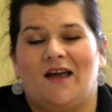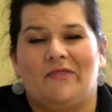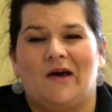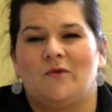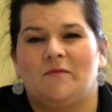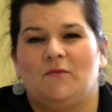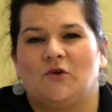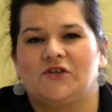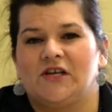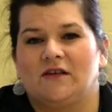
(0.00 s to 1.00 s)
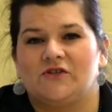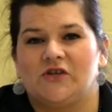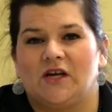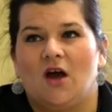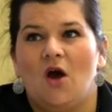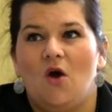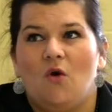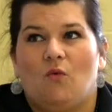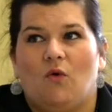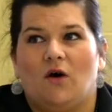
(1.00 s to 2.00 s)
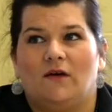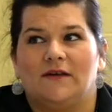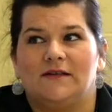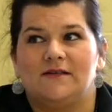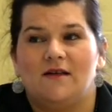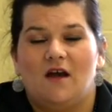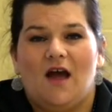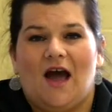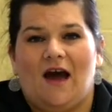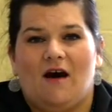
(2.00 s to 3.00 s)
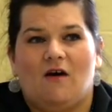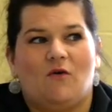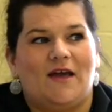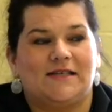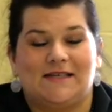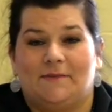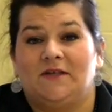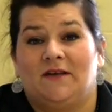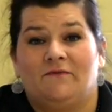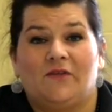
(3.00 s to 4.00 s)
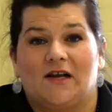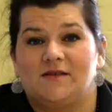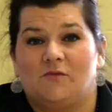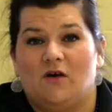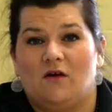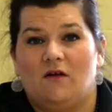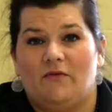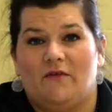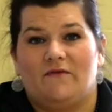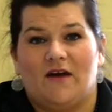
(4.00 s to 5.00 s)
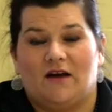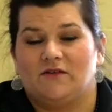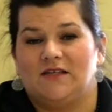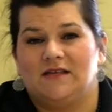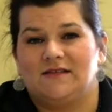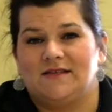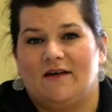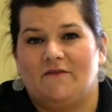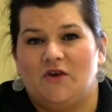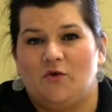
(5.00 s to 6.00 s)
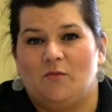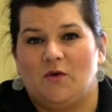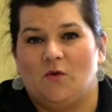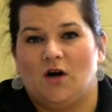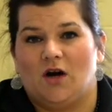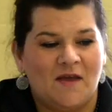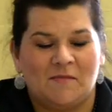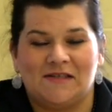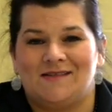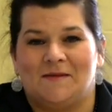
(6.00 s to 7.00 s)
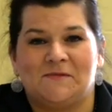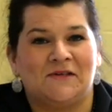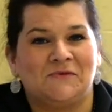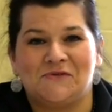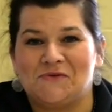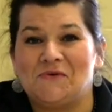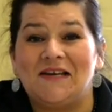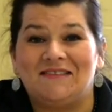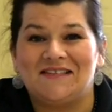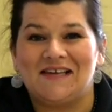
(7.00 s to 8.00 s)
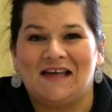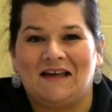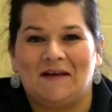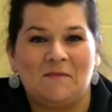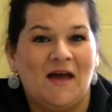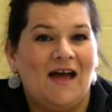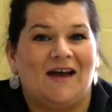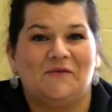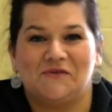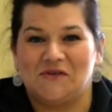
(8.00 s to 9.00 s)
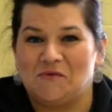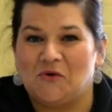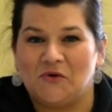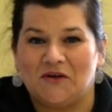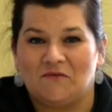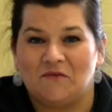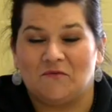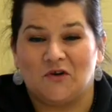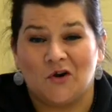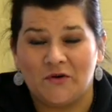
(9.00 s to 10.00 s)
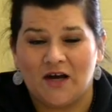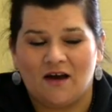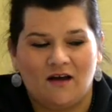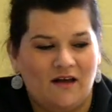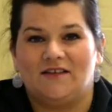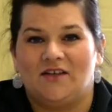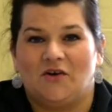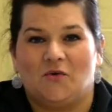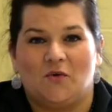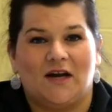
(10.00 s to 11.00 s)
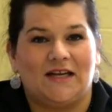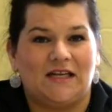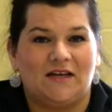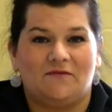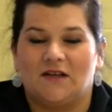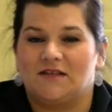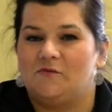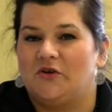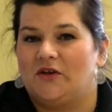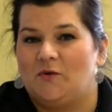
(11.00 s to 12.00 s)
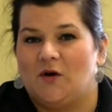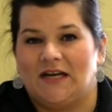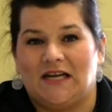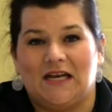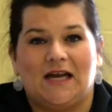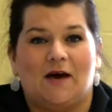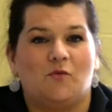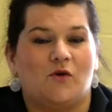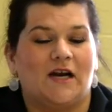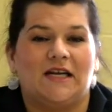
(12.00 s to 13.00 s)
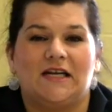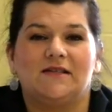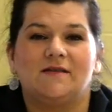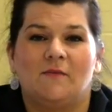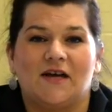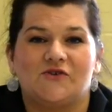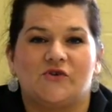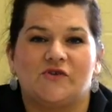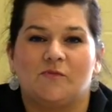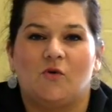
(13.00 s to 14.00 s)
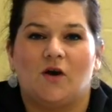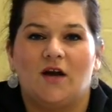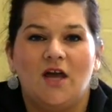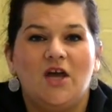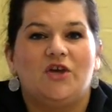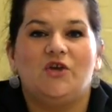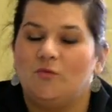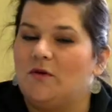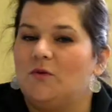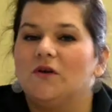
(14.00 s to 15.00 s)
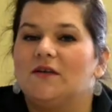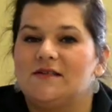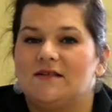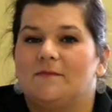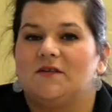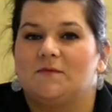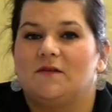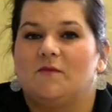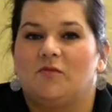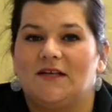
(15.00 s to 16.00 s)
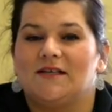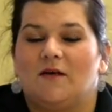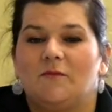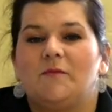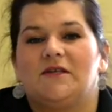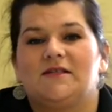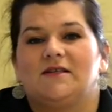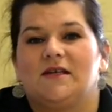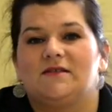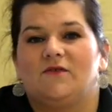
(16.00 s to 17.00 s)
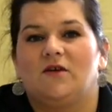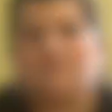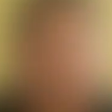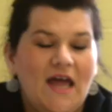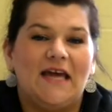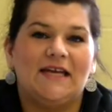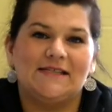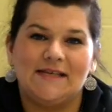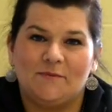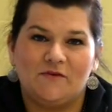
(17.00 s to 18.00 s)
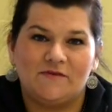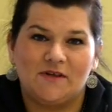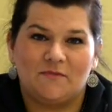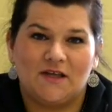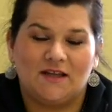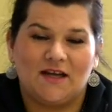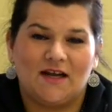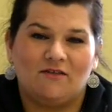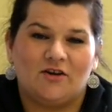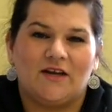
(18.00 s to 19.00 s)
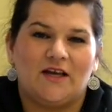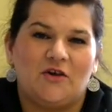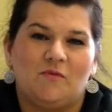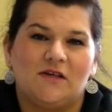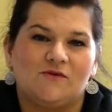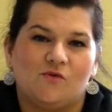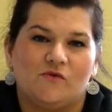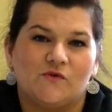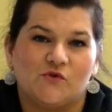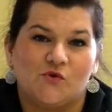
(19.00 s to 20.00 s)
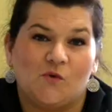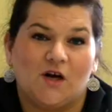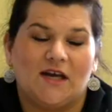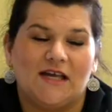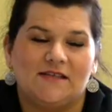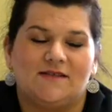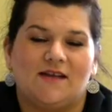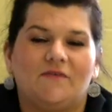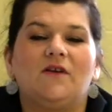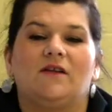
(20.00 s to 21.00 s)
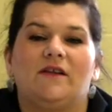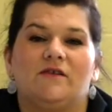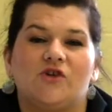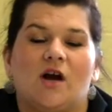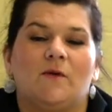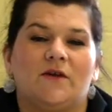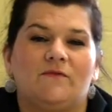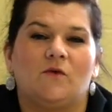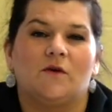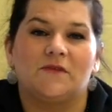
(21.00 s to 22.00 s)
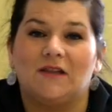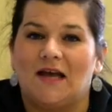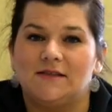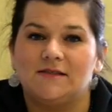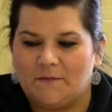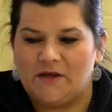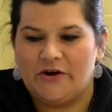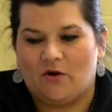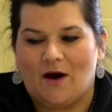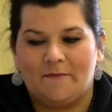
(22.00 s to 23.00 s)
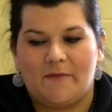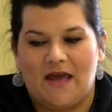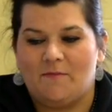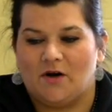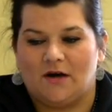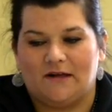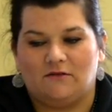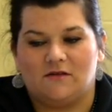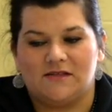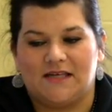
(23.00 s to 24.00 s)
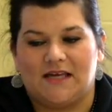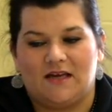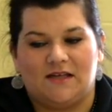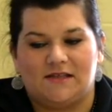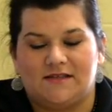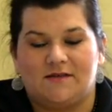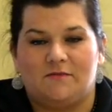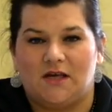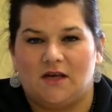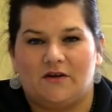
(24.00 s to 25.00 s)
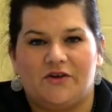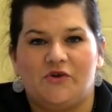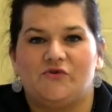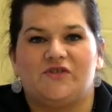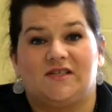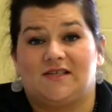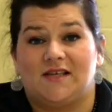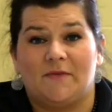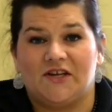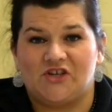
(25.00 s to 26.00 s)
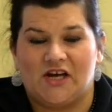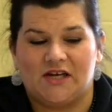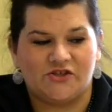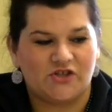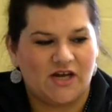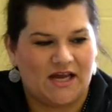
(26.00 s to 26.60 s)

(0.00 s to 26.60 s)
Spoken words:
I thought would be more challenging was how accepting and flexible the faculty and staff at UB were. My stepson was 3 at the time. I was commuting from Fredonia, where I needed flexibility, where I needed help, where I needed some extra support. UB really stepped up to the plate to help me be successful. An example of something that I learned at UB School of Social Work is definitely the trauma-informed lens. On paper, it looks like it needs to be a huge systemic change.